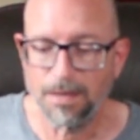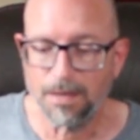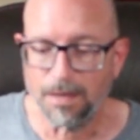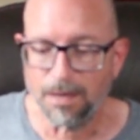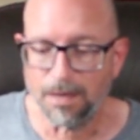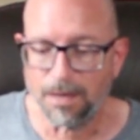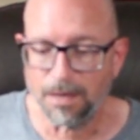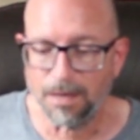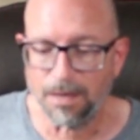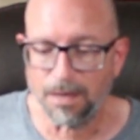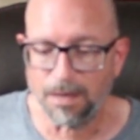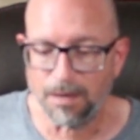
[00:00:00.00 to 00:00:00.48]

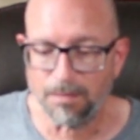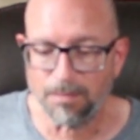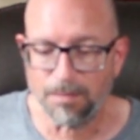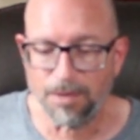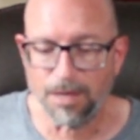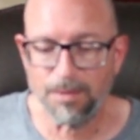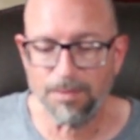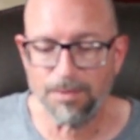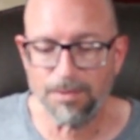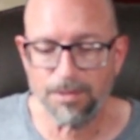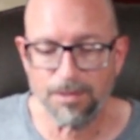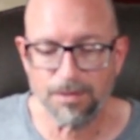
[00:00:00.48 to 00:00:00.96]
And
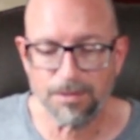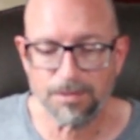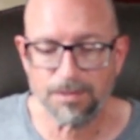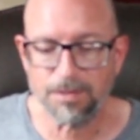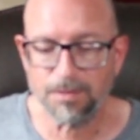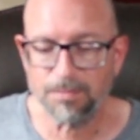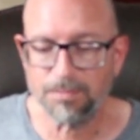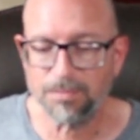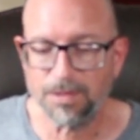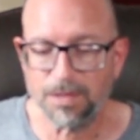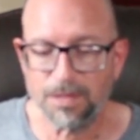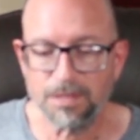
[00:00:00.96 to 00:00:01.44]
maybe there's
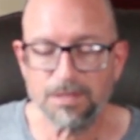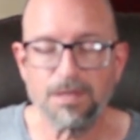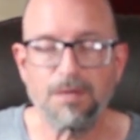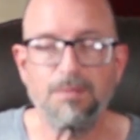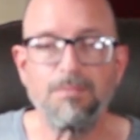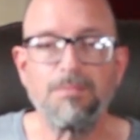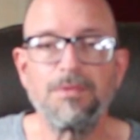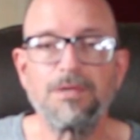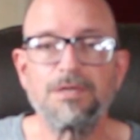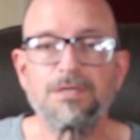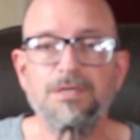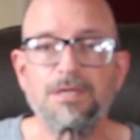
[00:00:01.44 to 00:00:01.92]
some things
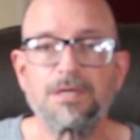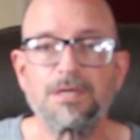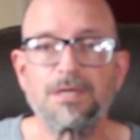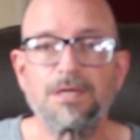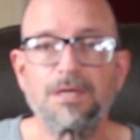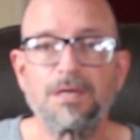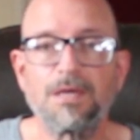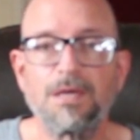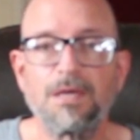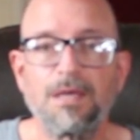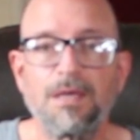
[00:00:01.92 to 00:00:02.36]
I'm missing.